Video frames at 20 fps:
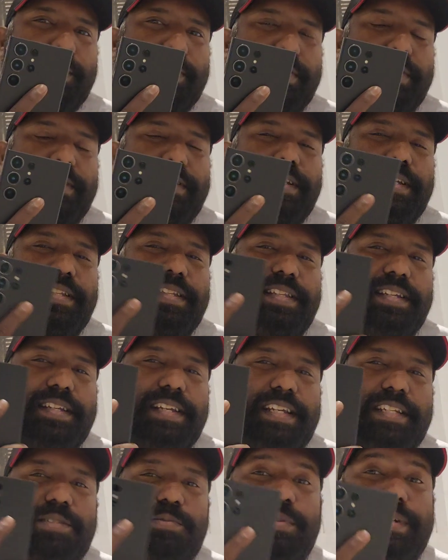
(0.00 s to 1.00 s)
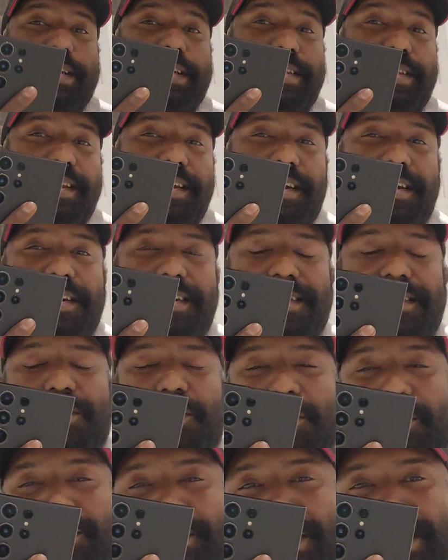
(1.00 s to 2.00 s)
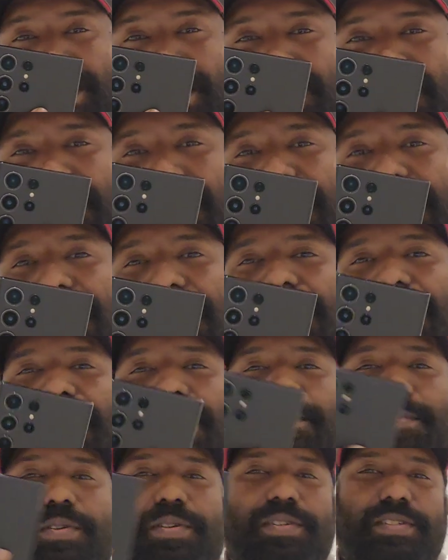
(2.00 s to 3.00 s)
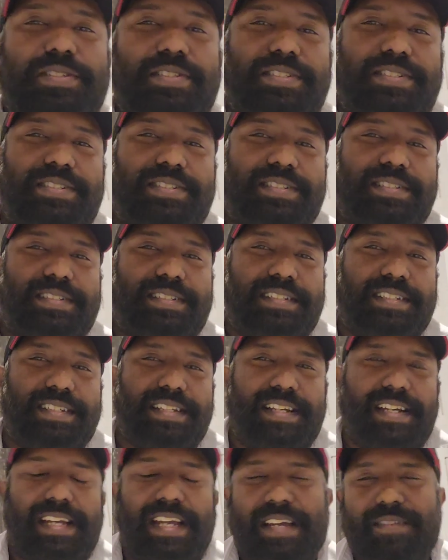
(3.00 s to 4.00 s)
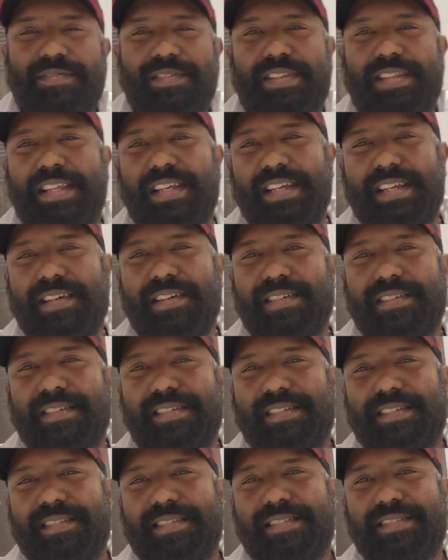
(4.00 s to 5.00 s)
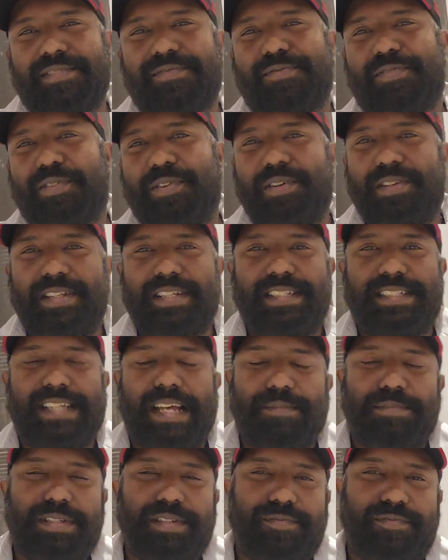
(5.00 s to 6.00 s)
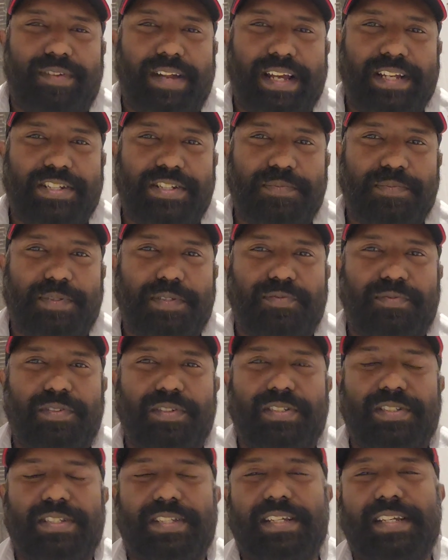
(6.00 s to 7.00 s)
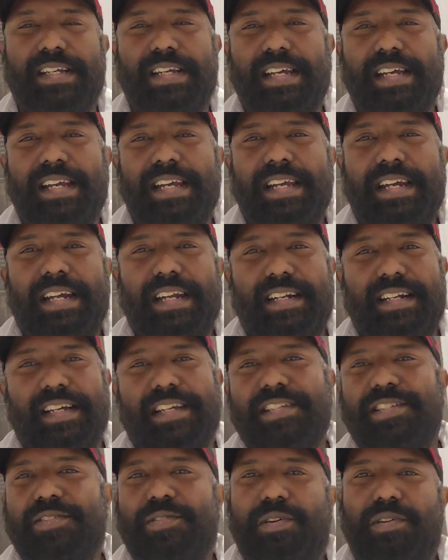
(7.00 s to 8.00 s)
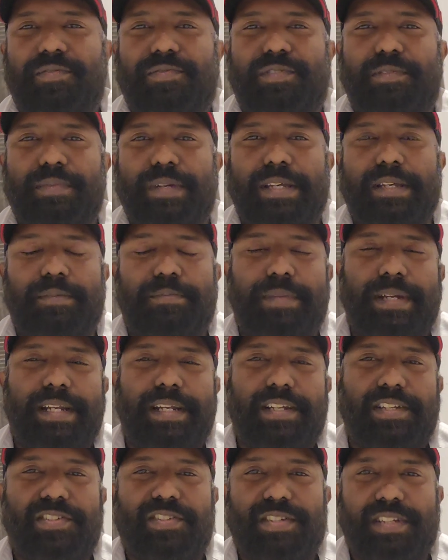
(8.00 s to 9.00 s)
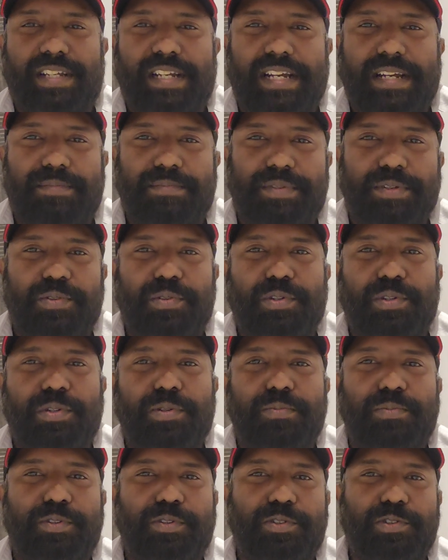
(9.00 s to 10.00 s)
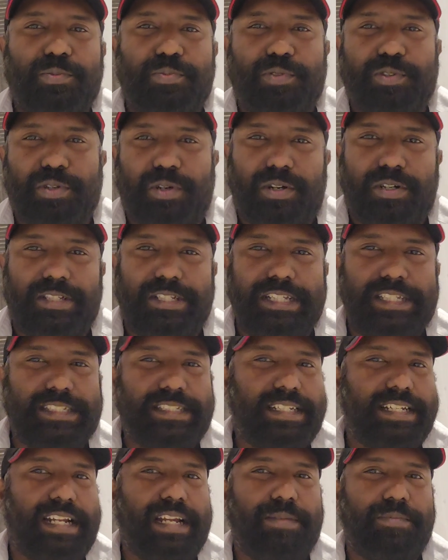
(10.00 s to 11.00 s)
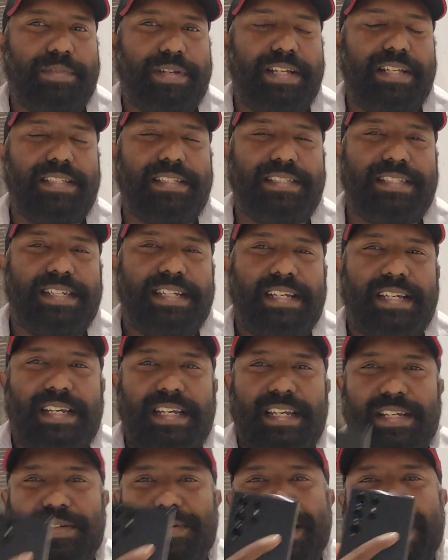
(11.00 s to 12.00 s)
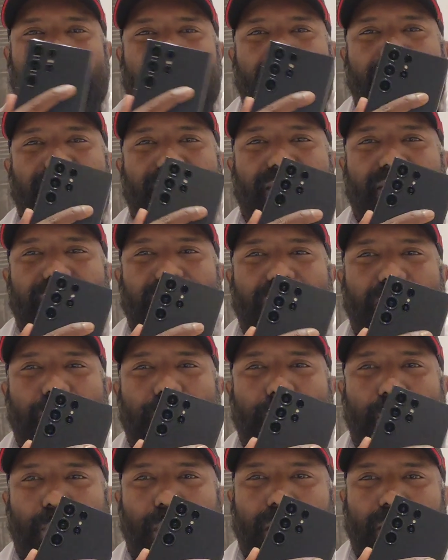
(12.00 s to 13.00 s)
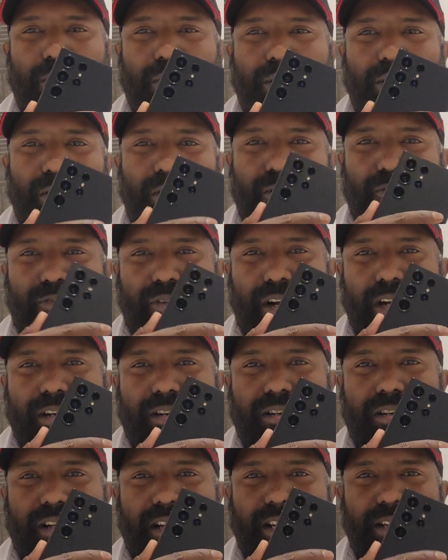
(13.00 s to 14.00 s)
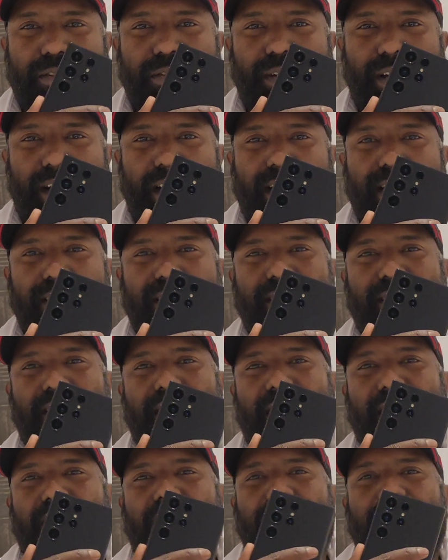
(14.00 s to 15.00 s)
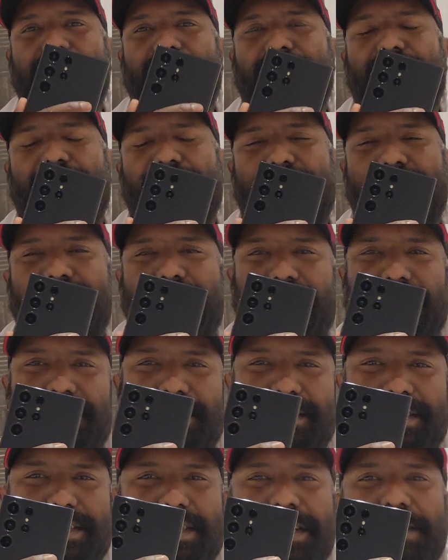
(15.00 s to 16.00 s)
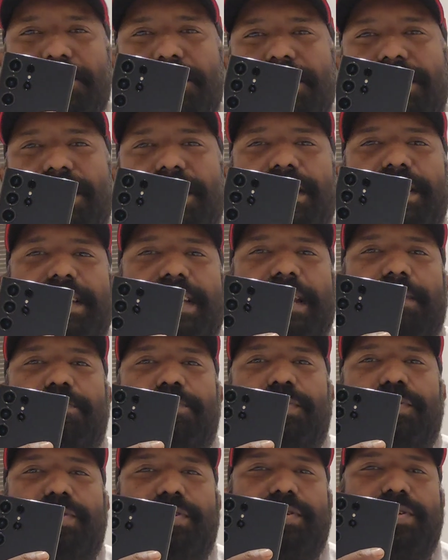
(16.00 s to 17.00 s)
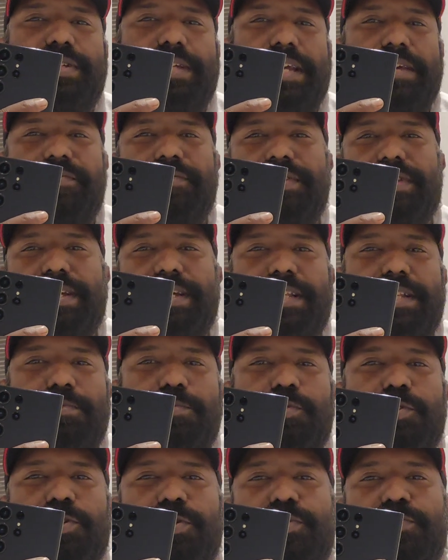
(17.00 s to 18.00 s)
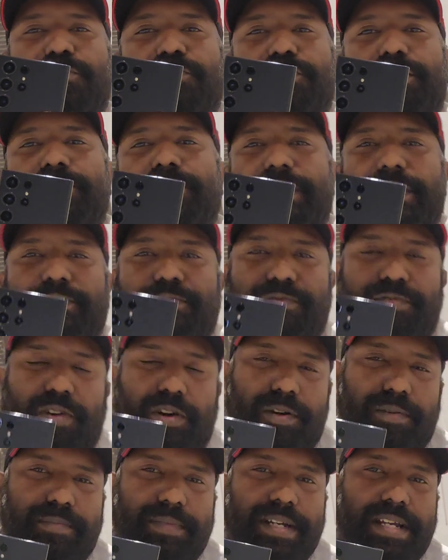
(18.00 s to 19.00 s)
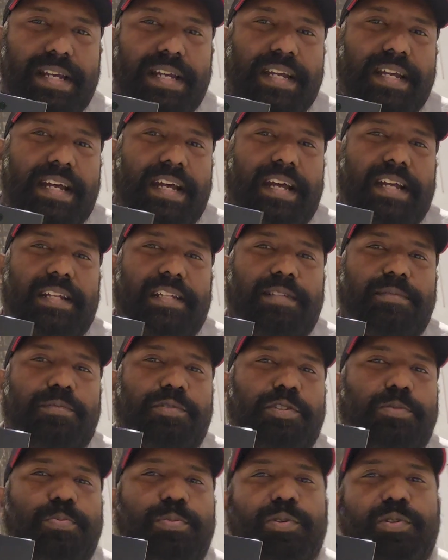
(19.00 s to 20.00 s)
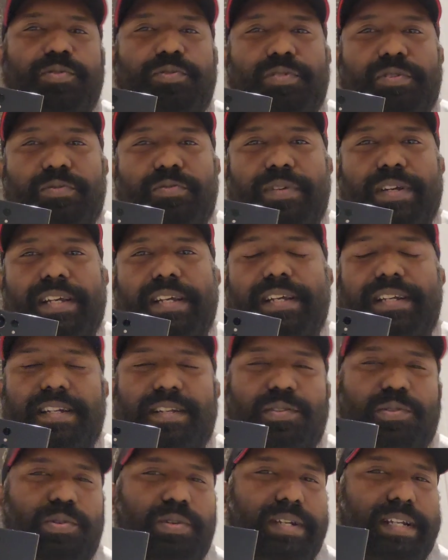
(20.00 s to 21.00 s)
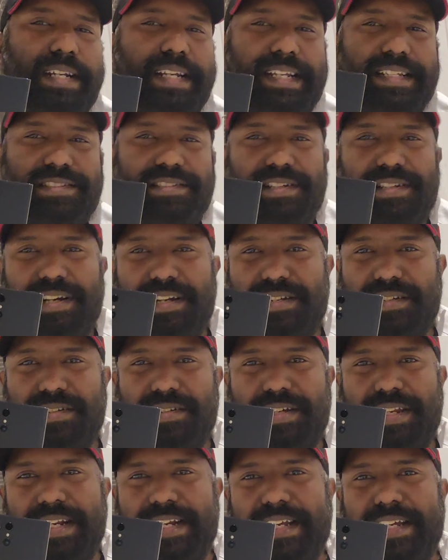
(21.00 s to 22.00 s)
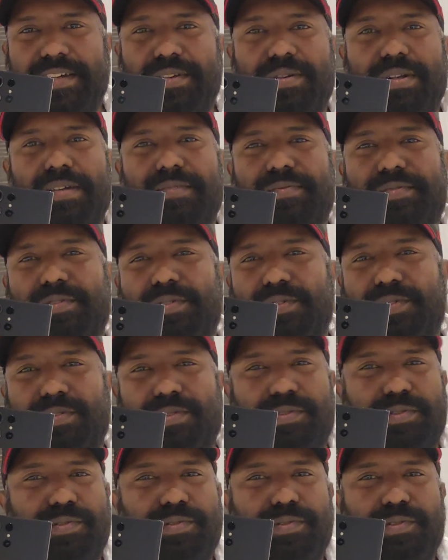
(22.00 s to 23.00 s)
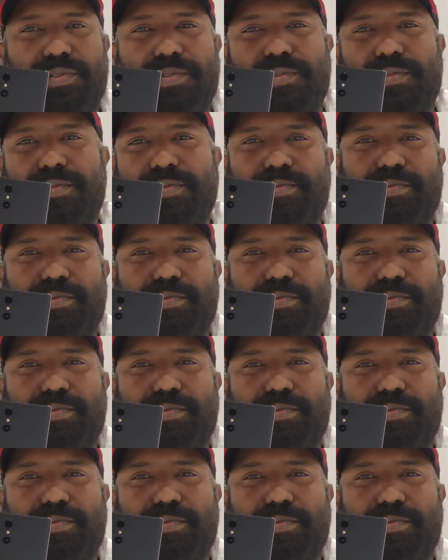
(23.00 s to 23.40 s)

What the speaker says: purchasing the S23 Ultra all of a sudden? Because I have a thing for the Samsung flagships. First thing, it does it all for me, be it Instagram, YouTube Shorts, Instagram Reels. You have the power of Ultra in your hands that seamlessly captures everything in the most vivid form and in the most beautiful way. You don't need extra color grading, you don't have to